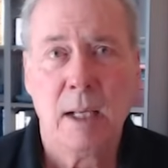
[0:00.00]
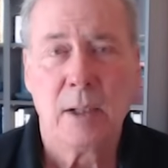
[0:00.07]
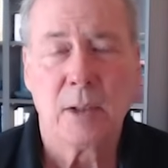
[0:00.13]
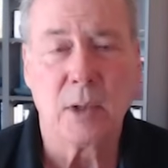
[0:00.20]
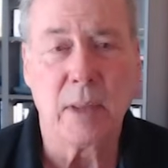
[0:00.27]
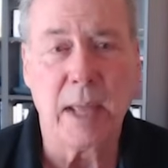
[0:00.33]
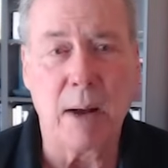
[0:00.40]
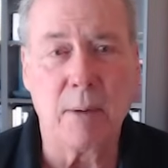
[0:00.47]

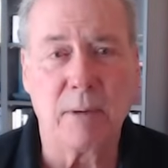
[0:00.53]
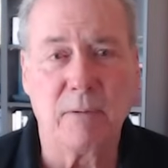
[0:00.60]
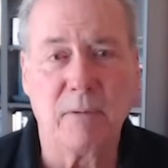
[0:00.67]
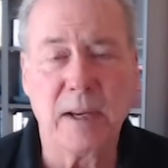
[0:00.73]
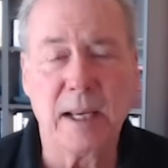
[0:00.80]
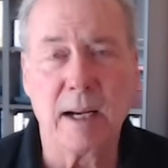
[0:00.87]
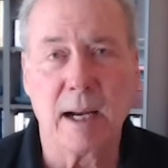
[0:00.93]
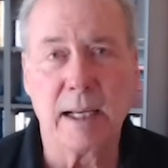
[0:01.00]
So that would
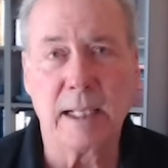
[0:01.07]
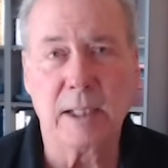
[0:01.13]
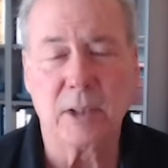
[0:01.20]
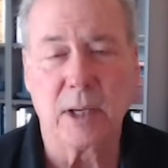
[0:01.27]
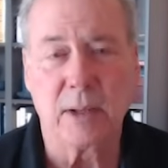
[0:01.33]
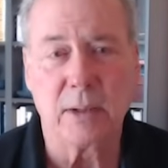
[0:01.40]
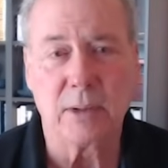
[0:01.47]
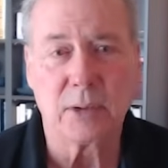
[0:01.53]
feed on each
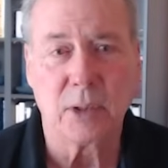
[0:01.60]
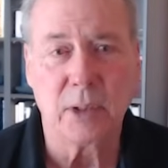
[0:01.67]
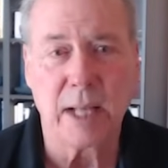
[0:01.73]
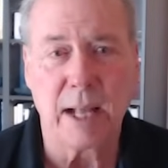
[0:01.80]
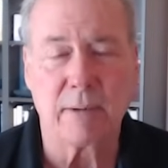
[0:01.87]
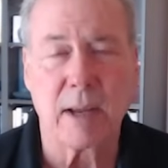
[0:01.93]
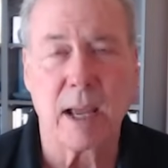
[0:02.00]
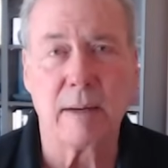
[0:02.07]
other. So you'd
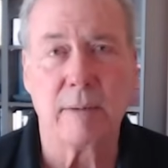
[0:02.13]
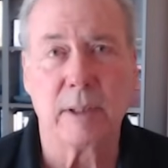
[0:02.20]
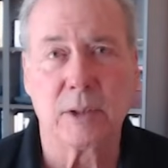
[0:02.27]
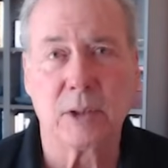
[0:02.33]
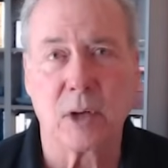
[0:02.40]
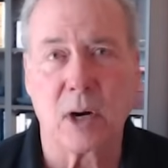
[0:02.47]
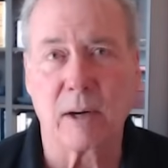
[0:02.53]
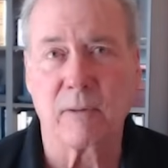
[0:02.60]
have kind of a
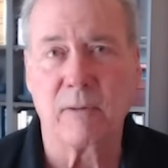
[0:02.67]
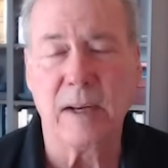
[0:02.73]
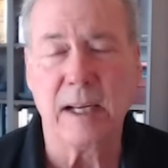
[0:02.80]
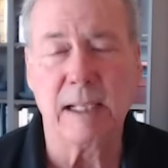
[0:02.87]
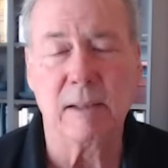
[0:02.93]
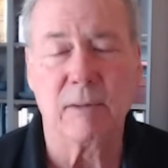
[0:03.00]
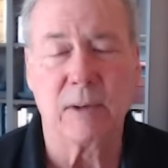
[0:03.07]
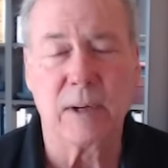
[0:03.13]
shark
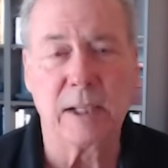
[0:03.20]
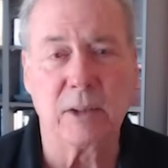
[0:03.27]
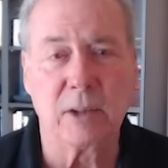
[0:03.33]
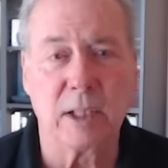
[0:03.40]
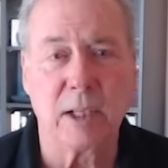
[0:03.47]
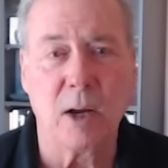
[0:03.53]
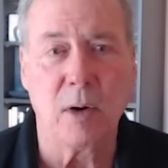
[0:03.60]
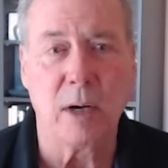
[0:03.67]
feeding
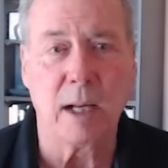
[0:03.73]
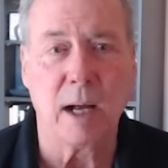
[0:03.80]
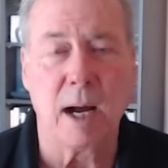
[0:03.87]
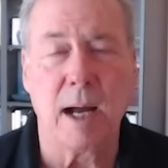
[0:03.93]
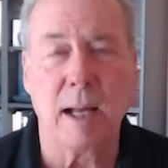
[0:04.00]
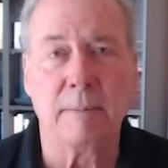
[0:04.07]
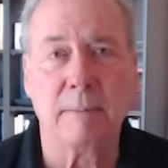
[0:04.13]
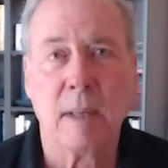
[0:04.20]
frenzy going
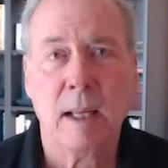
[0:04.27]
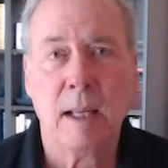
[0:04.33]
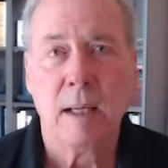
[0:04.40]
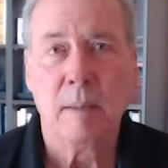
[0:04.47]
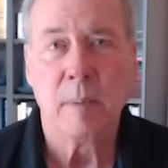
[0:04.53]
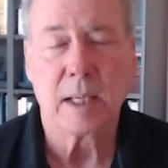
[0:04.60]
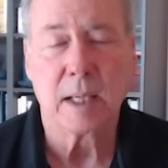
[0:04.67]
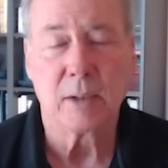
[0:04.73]
on,
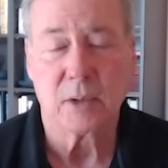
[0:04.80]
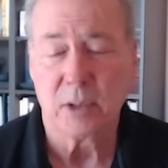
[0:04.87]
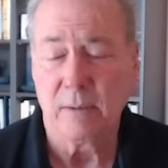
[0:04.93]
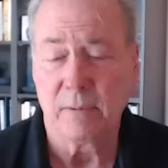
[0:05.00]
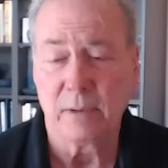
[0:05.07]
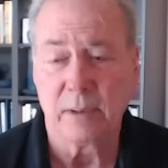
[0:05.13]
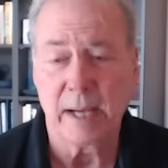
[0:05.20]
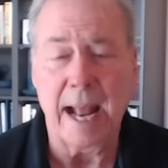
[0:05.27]
because
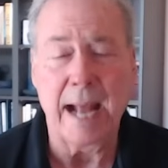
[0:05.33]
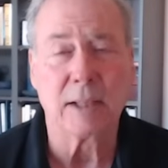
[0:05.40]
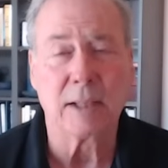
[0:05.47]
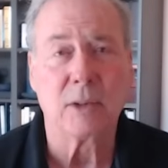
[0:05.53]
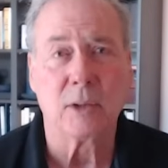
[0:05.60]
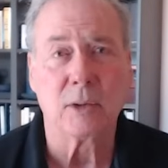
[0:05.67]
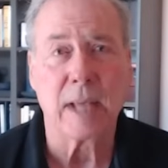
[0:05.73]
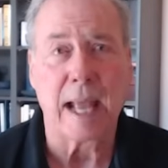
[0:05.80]
silver has
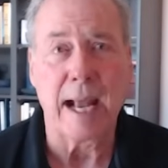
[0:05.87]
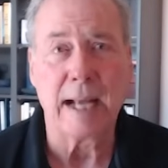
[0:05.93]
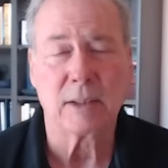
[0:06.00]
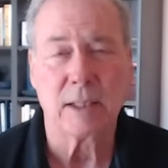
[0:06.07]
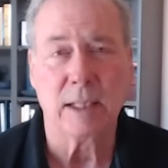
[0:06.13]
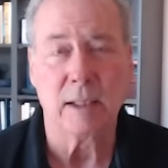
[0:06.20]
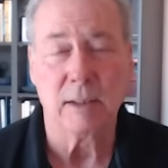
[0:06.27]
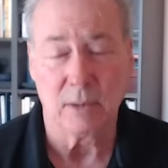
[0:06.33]
those
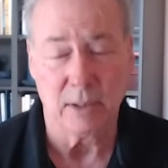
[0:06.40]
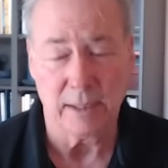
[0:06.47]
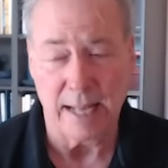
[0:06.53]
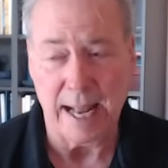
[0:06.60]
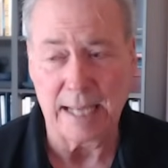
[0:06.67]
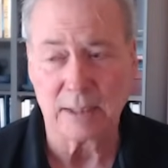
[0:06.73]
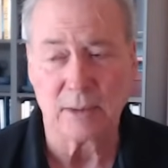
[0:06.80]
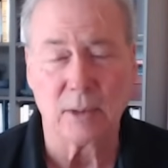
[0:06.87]
assets,
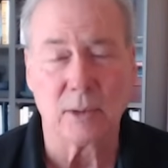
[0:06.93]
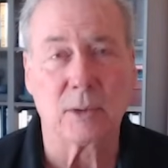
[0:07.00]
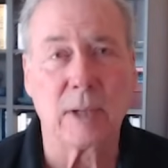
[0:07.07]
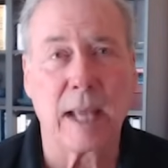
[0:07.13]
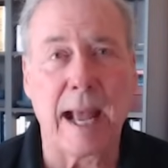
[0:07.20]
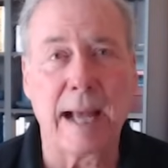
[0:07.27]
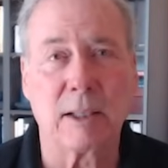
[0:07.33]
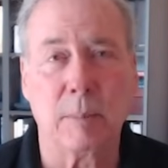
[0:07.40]
has those
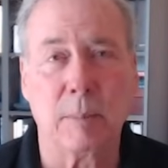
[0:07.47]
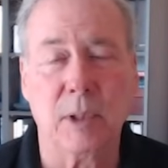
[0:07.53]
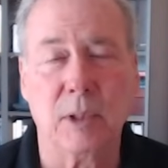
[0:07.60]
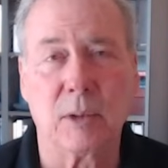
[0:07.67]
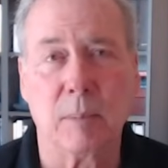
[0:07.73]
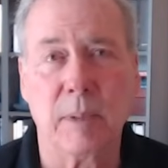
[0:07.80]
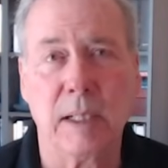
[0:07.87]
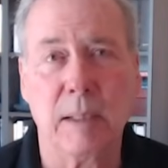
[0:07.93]

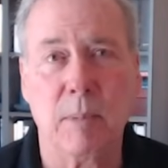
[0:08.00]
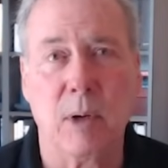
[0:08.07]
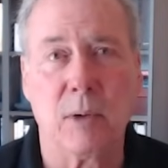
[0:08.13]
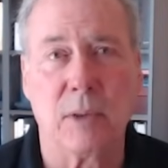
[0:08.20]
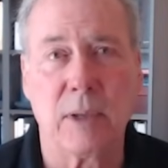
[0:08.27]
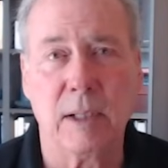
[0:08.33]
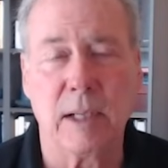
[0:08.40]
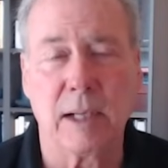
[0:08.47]
attributes of being both
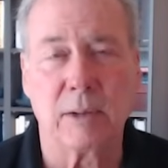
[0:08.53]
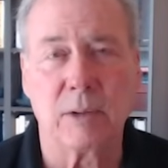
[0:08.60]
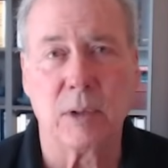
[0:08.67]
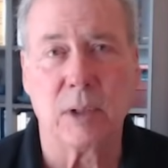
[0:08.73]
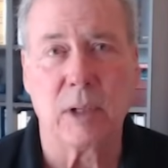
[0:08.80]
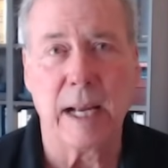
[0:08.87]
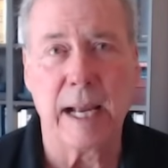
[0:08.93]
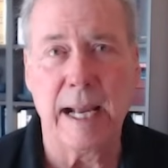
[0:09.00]

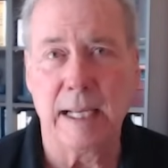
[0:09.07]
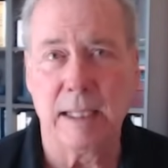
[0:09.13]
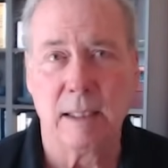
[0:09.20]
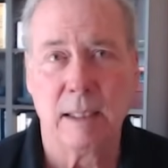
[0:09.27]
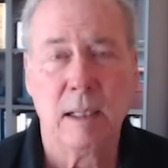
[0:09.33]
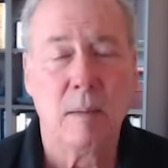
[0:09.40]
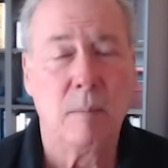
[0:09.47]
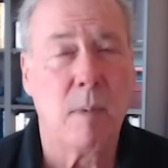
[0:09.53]
industrial and
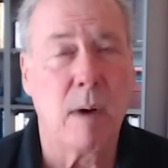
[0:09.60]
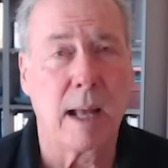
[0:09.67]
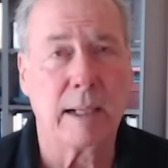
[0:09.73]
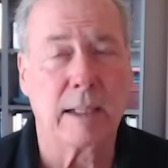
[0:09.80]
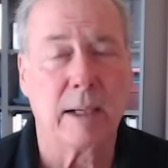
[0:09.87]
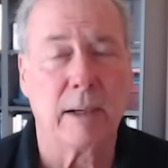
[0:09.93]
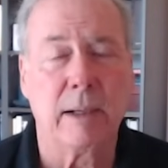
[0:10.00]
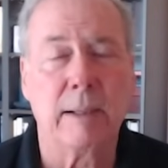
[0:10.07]

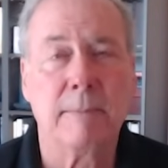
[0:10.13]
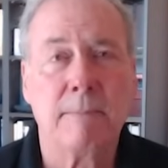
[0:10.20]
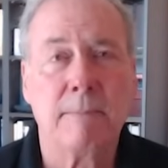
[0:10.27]
monetary.